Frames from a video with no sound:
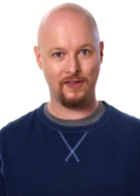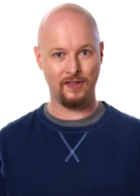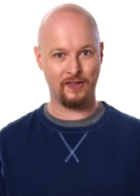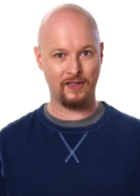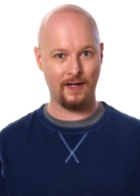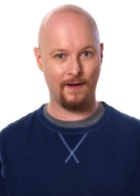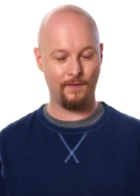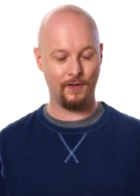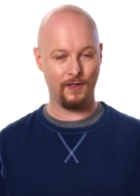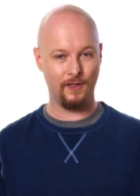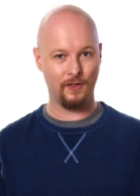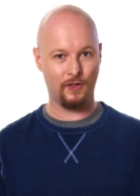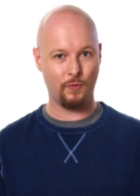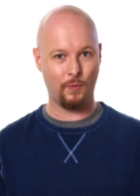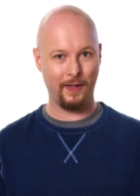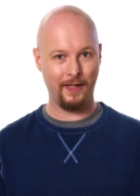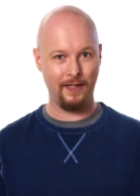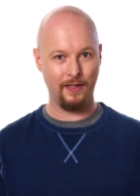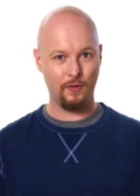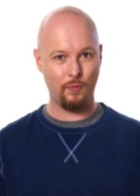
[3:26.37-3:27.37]
discovered in
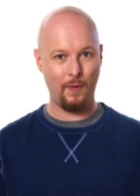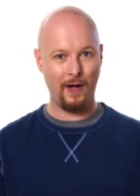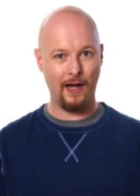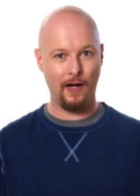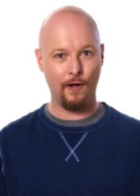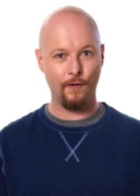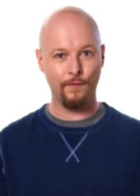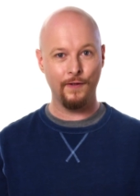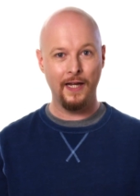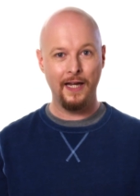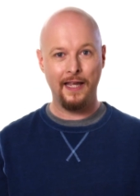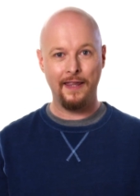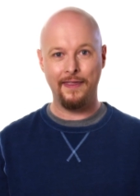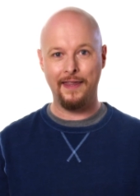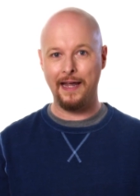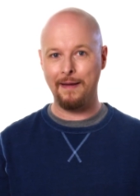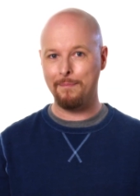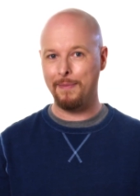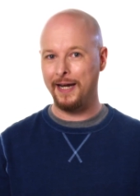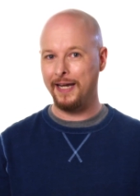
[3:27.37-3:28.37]
2012
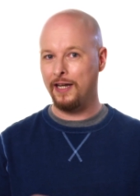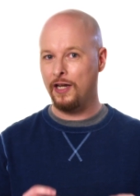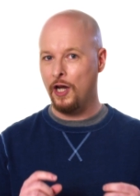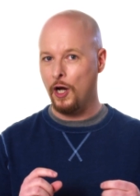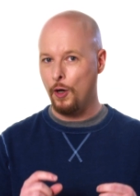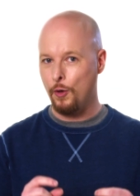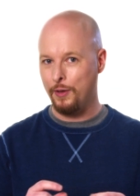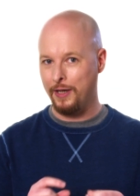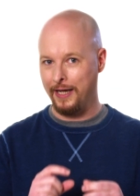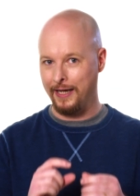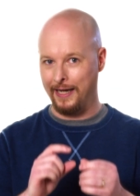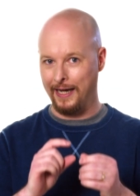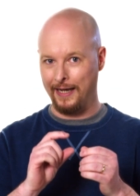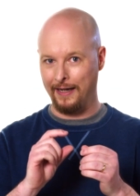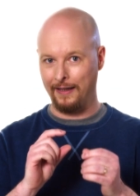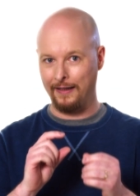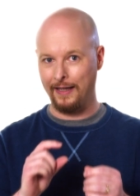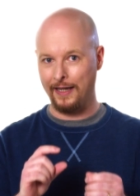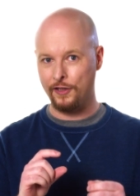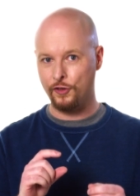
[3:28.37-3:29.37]
that by coating an
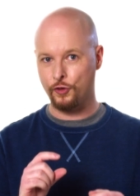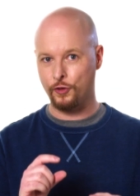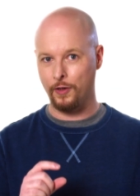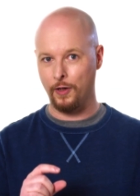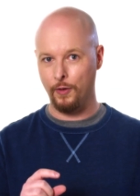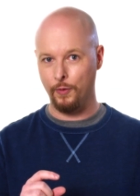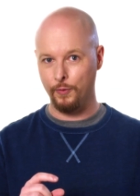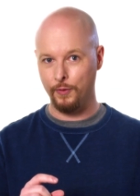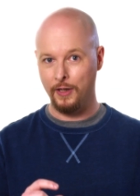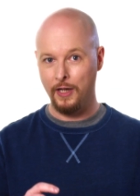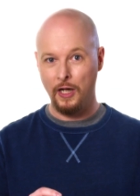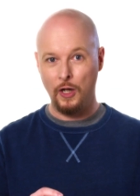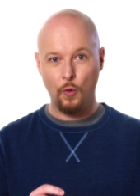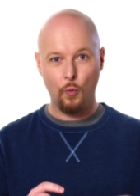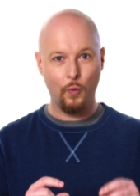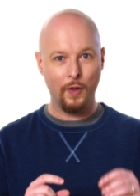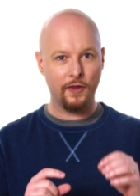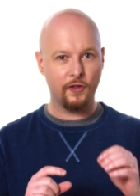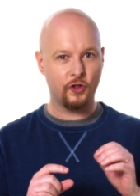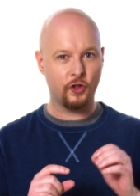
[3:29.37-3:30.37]
electrode
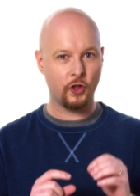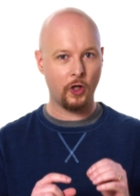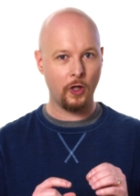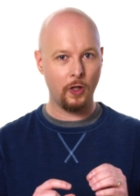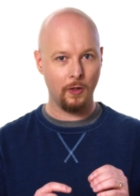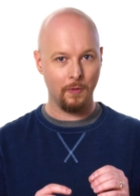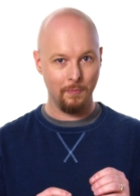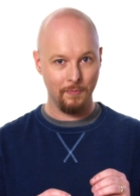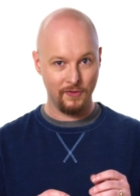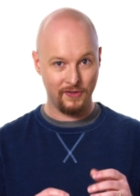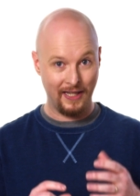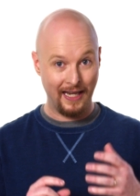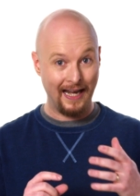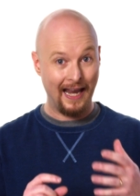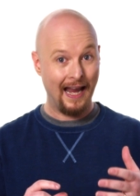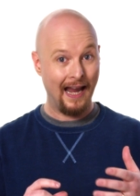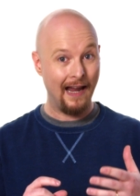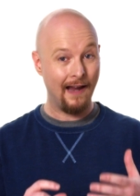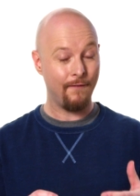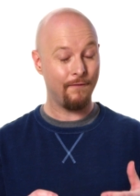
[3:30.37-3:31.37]
with germs that
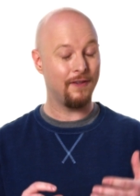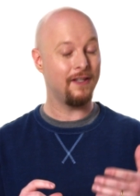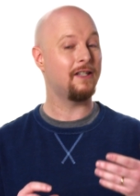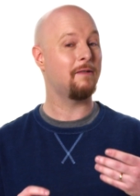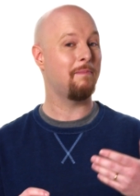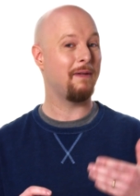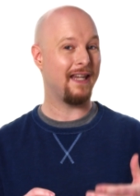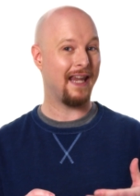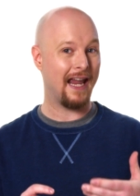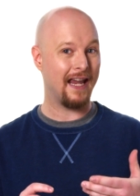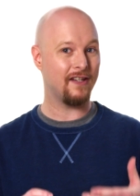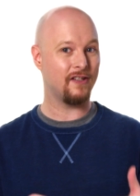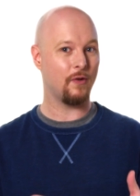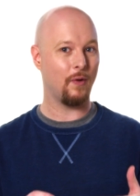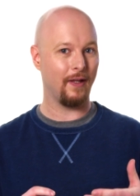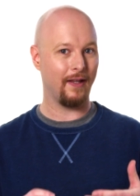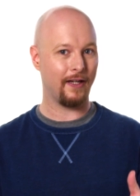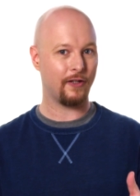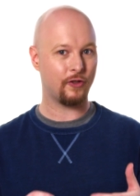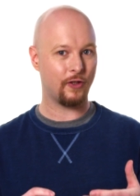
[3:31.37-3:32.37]
have this
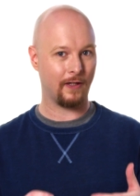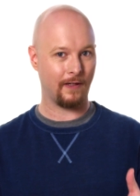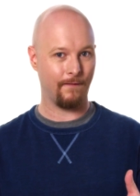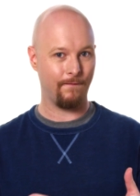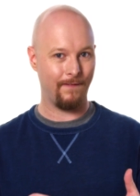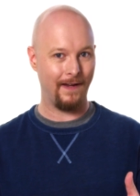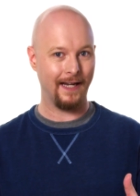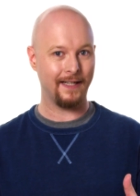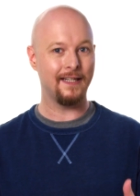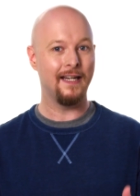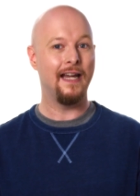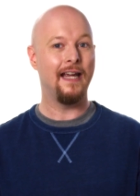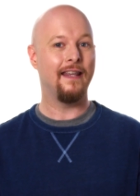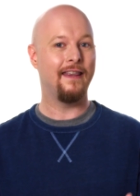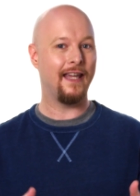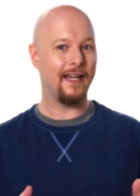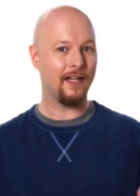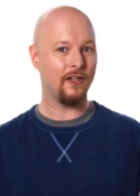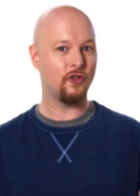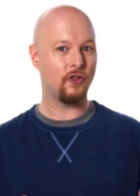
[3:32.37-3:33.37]
piezoelectric effect,
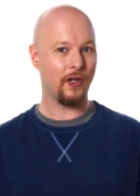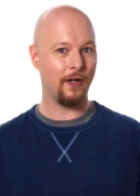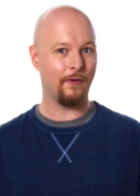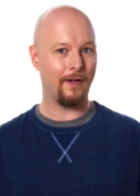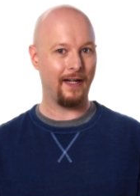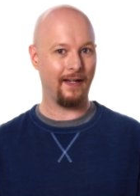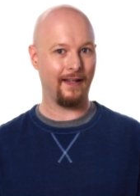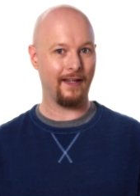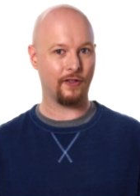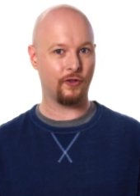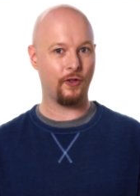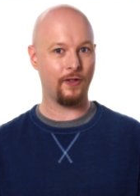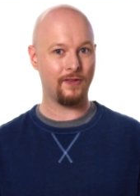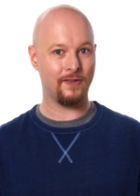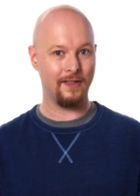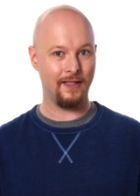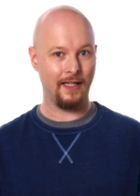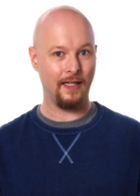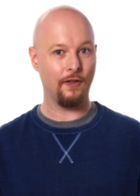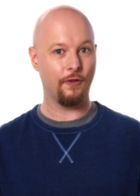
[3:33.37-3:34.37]
they could generate
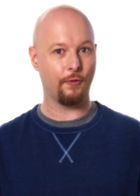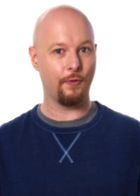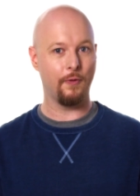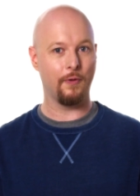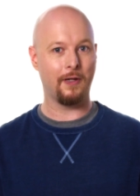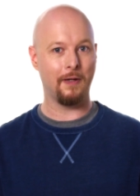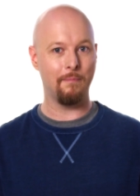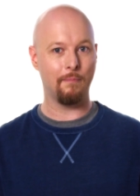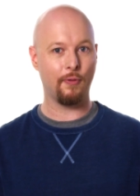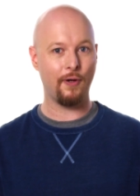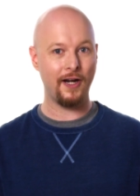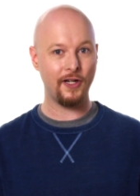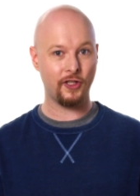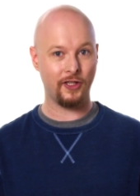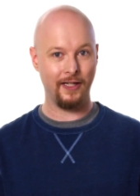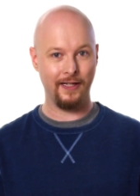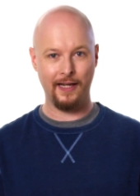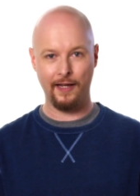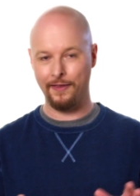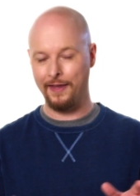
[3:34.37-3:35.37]
electricity through
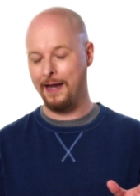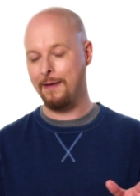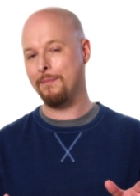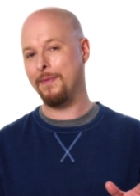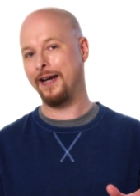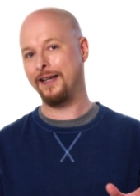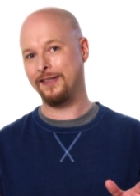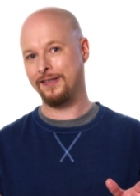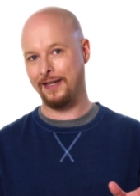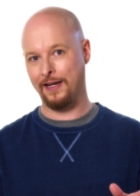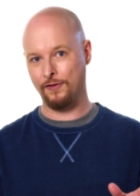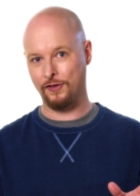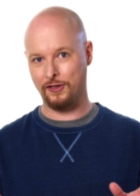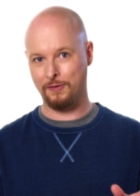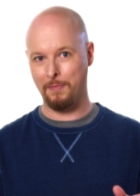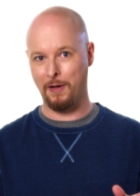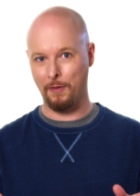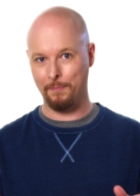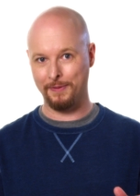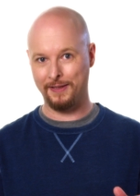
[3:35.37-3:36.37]
compression. Now that might sound
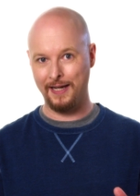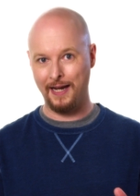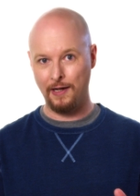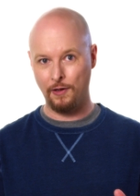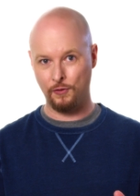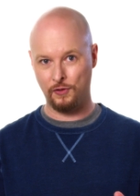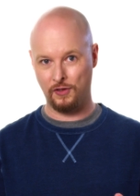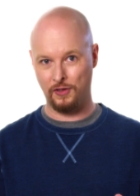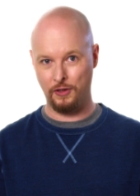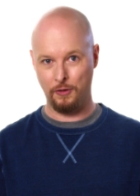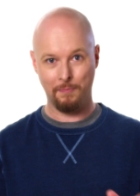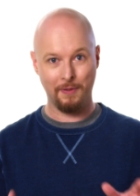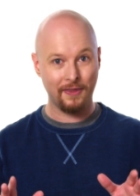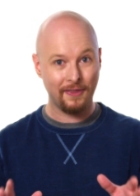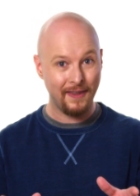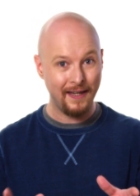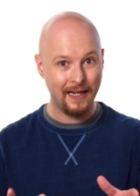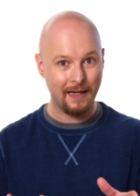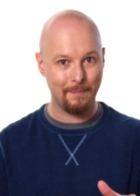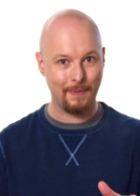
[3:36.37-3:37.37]
small potatoes to you,
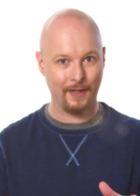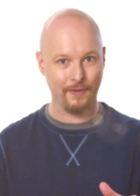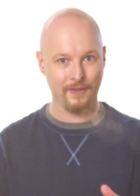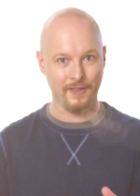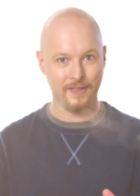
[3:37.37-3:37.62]
but think about